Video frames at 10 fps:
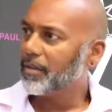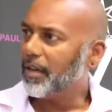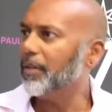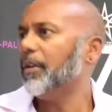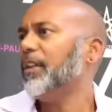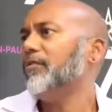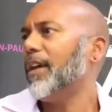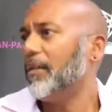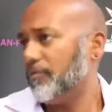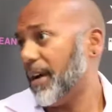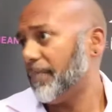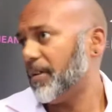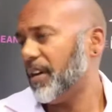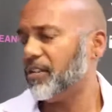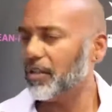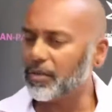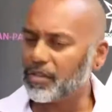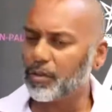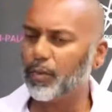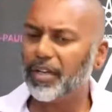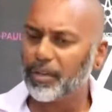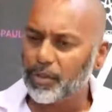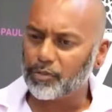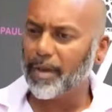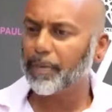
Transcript: And a rapper. And so when he was rapping,